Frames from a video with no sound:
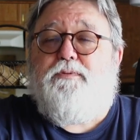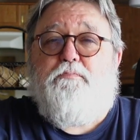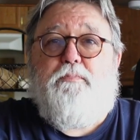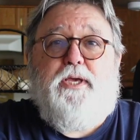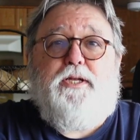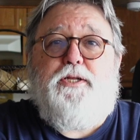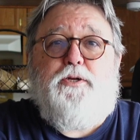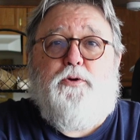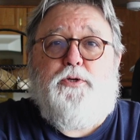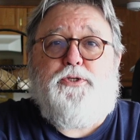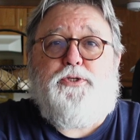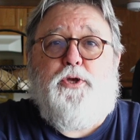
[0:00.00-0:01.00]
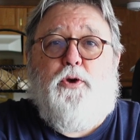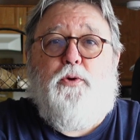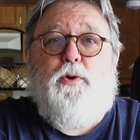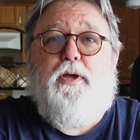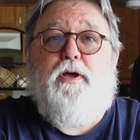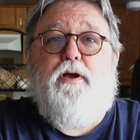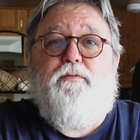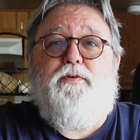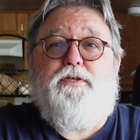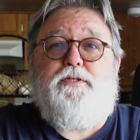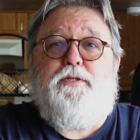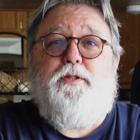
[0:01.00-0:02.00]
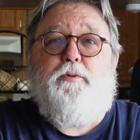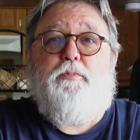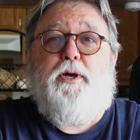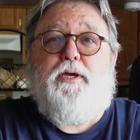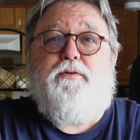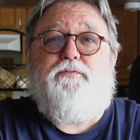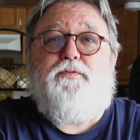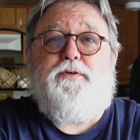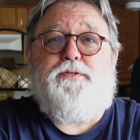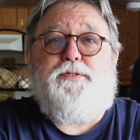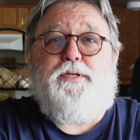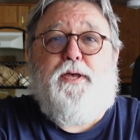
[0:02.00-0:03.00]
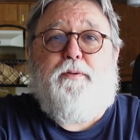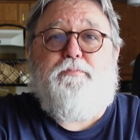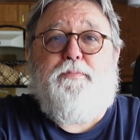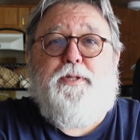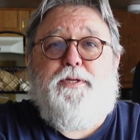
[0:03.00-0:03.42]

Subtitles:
minute or so, eventually the bucket fills up.